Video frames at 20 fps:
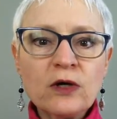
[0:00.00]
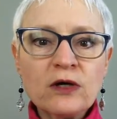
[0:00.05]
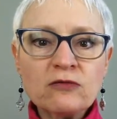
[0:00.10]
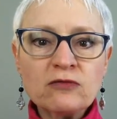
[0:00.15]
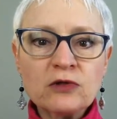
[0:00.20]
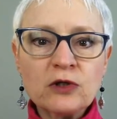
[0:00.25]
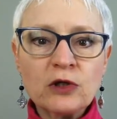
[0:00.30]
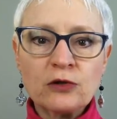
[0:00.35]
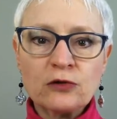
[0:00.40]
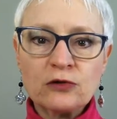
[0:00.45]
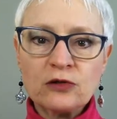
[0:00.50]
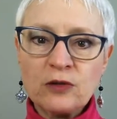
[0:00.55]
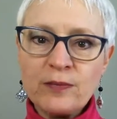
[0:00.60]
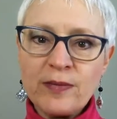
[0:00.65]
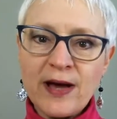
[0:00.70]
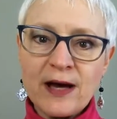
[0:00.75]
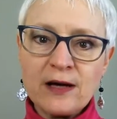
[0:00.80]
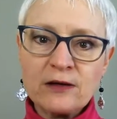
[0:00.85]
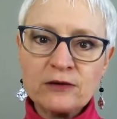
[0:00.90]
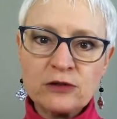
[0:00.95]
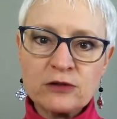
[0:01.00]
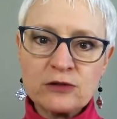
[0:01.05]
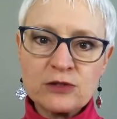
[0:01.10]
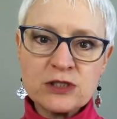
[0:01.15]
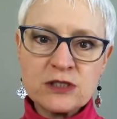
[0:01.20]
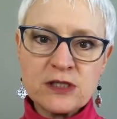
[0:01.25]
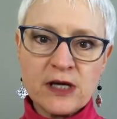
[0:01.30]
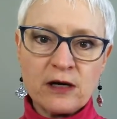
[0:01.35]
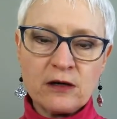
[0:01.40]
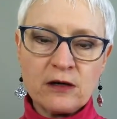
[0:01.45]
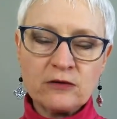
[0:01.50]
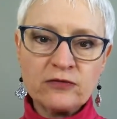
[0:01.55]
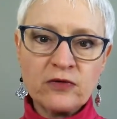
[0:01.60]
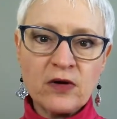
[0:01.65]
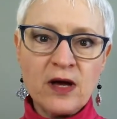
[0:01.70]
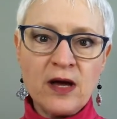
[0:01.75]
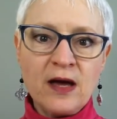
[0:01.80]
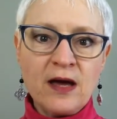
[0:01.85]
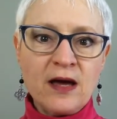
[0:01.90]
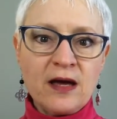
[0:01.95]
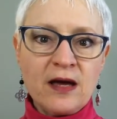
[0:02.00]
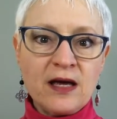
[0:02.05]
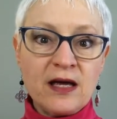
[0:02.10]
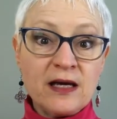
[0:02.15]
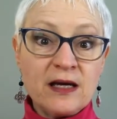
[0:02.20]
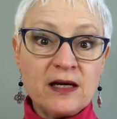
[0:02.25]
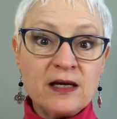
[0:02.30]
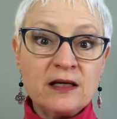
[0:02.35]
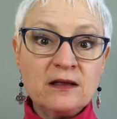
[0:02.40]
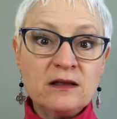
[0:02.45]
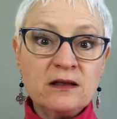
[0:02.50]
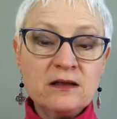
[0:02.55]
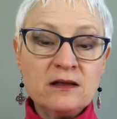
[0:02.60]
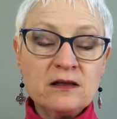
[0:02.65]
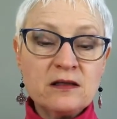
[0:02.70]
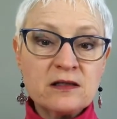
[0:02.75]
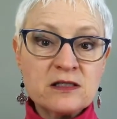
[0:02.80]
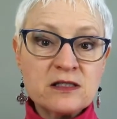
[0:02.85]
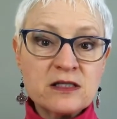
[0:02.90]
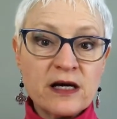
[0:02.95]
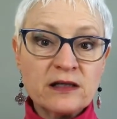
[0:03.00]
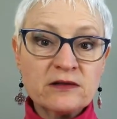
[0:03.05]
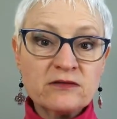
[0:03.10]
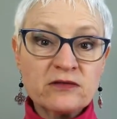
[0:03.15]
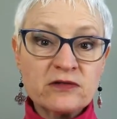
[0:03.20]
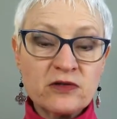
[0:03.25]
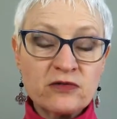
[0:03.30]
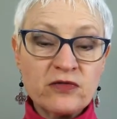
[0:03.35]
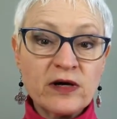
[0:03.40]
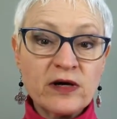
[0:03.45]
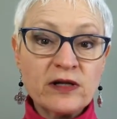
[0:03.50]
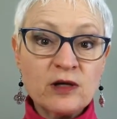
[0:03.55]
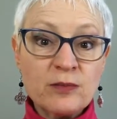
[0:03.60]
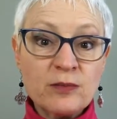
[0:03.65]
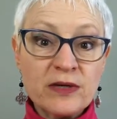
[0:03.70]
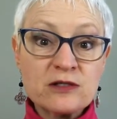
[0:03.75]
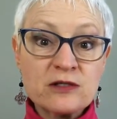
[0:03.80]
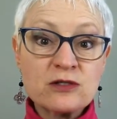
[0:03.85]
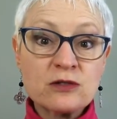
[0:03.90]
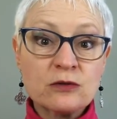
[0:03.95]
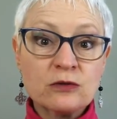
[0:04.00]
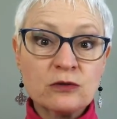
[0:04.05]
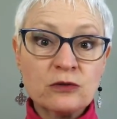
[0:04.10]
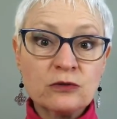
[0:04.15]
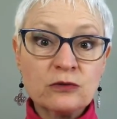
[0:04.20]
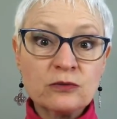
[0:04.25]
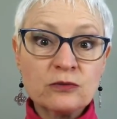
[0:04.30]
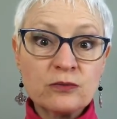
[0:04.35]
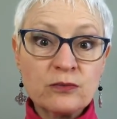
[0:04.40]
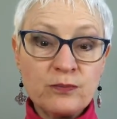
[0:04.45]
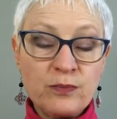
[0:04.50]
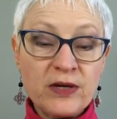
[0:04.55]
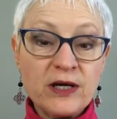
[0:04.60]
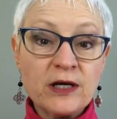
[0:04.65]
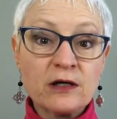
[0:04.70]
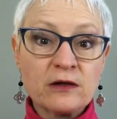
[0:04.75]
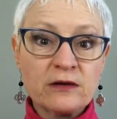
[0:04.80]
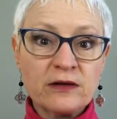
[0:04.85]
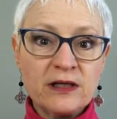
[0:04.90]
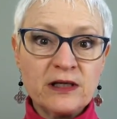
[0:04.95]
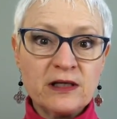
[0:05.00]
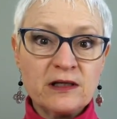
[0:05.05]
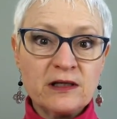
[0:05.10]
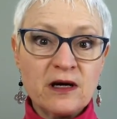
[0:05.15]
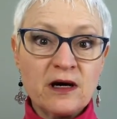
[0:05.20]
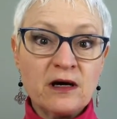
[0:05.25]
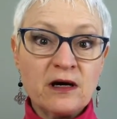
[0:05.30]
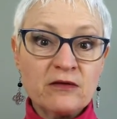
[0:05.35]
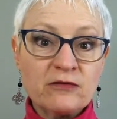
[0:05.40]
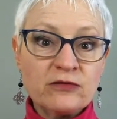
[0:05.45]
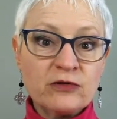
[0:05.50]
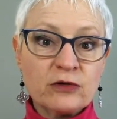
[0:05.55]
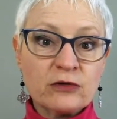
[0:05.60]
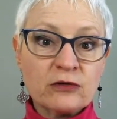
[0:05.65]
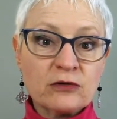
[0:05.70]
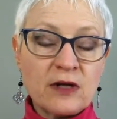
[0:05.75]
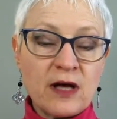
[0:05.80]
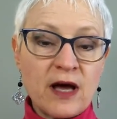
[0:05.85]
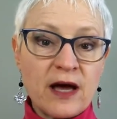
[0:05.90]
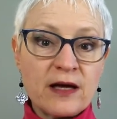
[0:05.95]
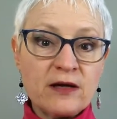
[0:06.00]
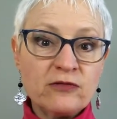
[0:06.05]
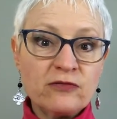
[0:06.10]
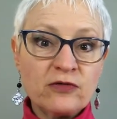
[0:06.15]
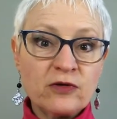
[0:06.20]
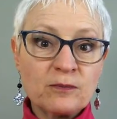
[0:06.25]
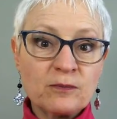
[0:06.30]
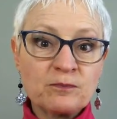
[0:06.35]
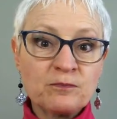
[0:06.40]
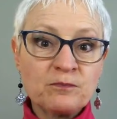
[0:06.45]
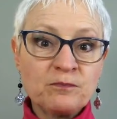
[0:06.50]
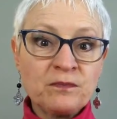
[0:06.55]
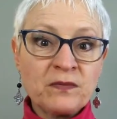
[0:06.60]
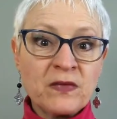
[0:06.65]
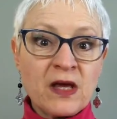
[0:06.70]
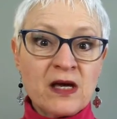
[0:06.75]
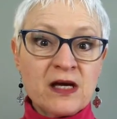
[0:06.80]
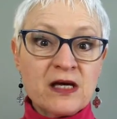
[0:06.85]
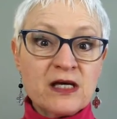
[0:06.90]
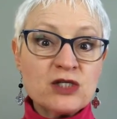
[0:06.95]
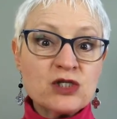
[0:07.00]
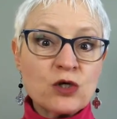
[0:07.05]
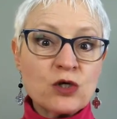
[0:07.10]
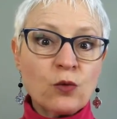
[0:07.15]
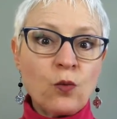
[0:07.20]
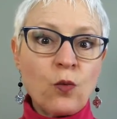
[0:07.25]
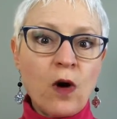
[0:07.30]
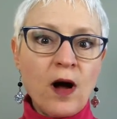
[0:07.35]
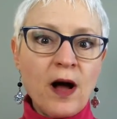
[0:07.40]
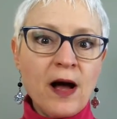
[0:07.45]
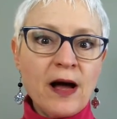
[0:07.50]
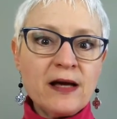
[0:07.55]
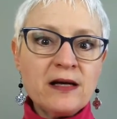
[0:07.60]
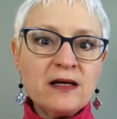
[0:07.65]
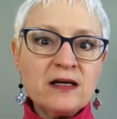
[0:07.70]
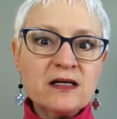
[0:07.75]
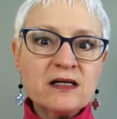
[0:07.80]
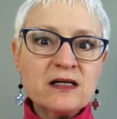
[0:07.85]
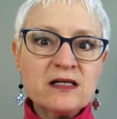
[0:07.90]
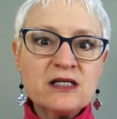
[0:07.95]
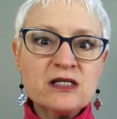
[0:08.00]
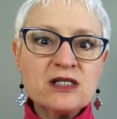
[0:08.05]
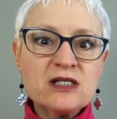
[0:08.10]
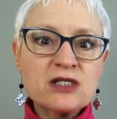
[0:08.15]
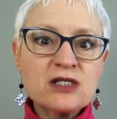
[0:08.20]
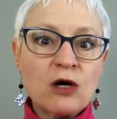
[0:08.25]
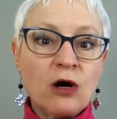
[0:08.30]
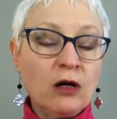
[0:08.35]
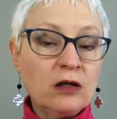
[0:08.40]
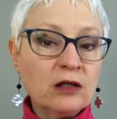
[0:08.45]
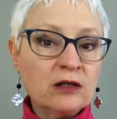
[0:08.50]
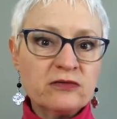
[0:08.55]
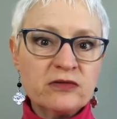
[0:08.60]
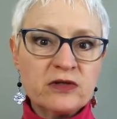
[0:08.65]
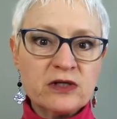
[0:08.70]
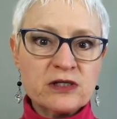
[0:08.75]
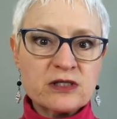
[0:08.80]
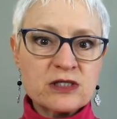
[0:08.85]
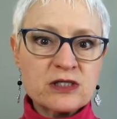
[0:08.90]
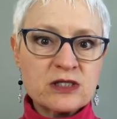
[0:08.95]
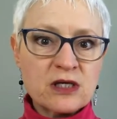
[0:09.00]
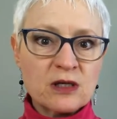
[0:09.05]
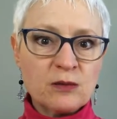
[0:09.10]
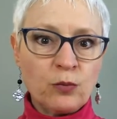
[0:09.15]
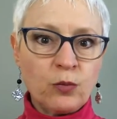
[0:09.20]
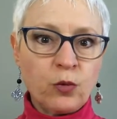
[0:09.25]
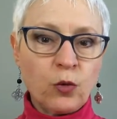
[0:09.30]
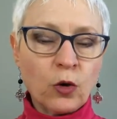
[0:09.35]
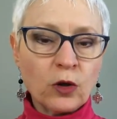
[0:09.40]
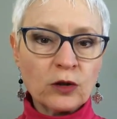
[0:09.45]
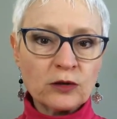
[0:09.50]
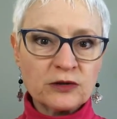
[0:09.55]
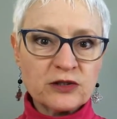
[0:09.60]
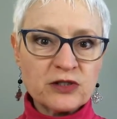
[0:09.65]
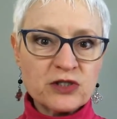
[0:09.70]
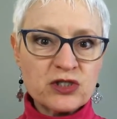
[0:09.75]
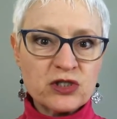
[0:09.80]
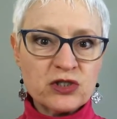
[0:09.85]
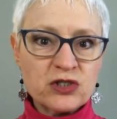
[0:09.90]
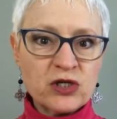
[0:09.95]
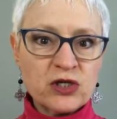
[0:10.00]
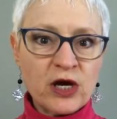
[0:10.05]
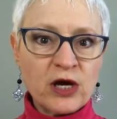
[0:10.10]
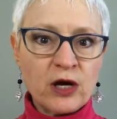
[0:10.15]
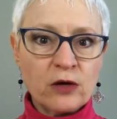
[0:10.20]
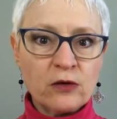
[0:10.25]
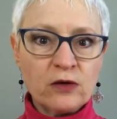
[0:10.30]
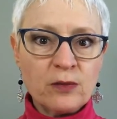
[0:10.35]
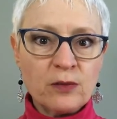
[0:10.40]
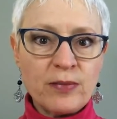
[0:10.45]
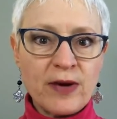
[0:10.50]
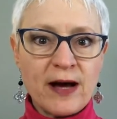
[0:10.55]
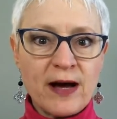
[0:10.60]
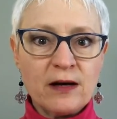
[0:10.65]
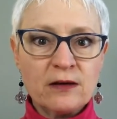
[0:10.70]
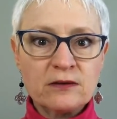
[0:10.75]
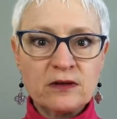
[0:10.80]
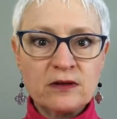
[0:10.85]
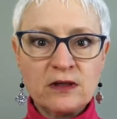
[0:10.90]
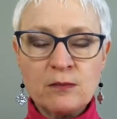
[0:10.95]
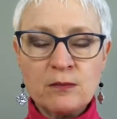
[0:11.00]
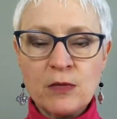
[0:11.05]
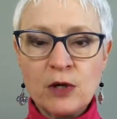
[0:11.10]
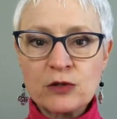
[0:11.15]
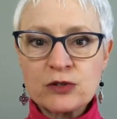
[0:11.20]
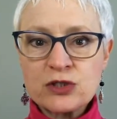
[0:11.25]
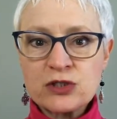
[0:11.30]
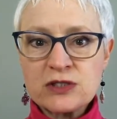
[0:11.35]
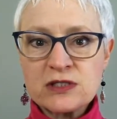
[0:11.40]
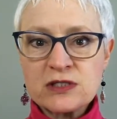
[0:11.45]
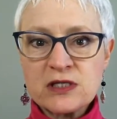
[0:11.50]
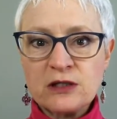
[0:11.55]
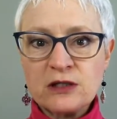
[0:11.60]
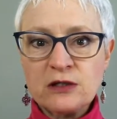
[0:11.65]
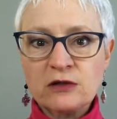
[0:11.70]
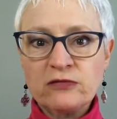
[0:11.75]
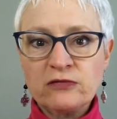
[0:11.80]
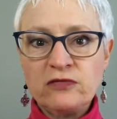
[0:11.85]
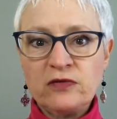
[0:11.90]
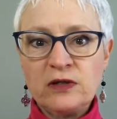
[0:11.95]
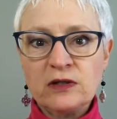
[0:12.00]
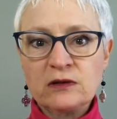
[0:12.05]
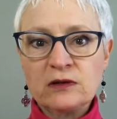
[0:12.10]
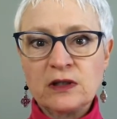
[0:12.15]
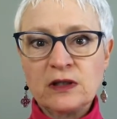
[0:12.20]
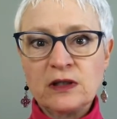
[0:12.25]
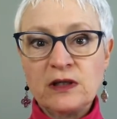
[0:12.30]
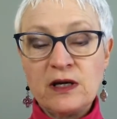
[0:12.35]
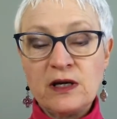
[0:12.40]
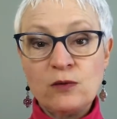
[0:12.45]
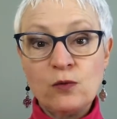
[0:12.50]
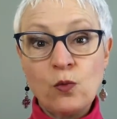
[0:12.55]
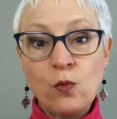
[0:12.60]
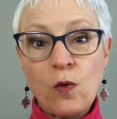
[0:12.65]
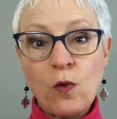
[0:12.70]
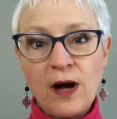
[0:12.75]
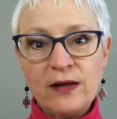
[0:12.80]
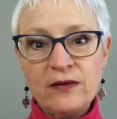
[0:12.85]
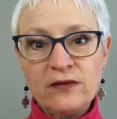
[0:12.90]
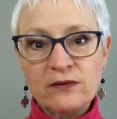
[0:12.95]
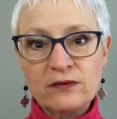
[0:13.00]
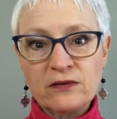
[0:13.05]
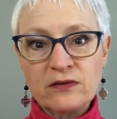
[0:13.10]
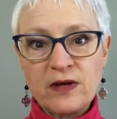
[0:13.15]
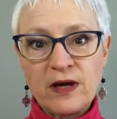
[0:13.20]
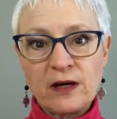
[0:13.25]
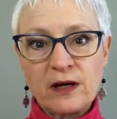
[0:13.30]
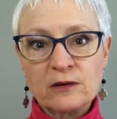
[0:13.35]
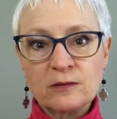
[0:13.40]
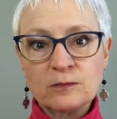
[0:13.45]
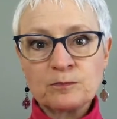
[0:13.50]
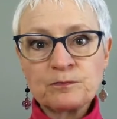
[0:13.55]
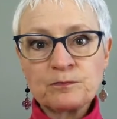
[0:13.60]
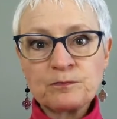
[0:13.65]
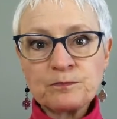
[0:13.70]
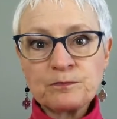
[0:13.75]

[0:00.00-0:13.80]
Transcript: have learned about yourself in the developmental period of your life. And so why is all of this important to know about the emotions that you're feeling and why they're there?